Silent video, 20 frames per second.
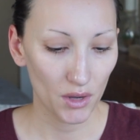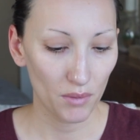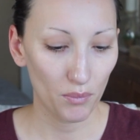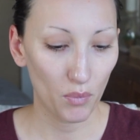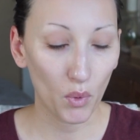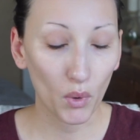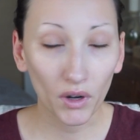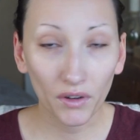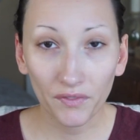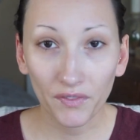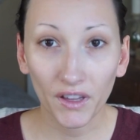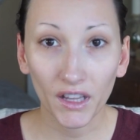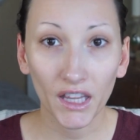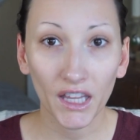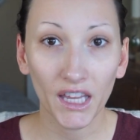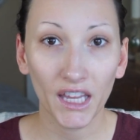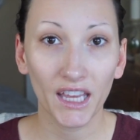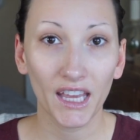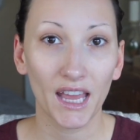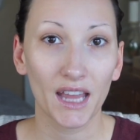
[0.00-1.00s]
pore
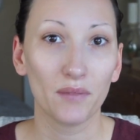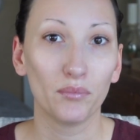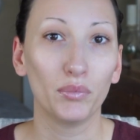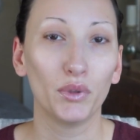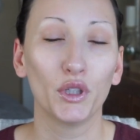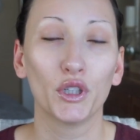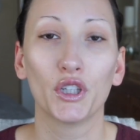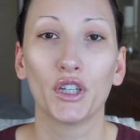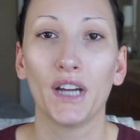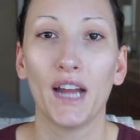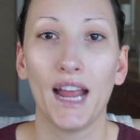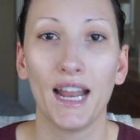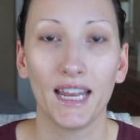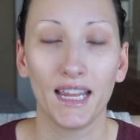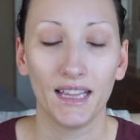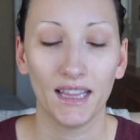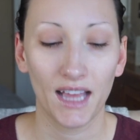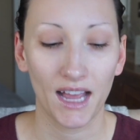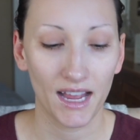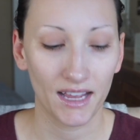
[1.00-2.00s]
filling and blur any
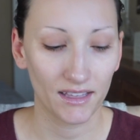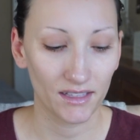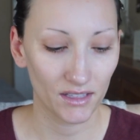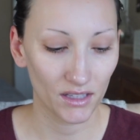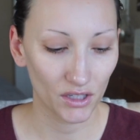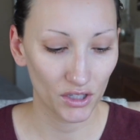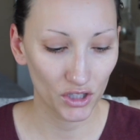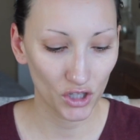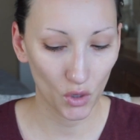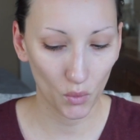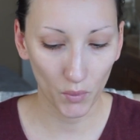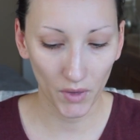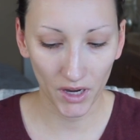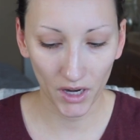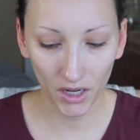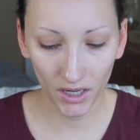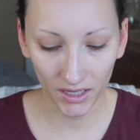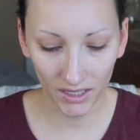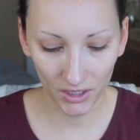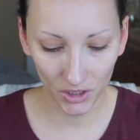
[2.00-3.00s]
lines. So we
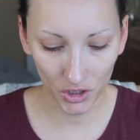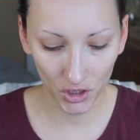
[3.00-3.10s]
are going to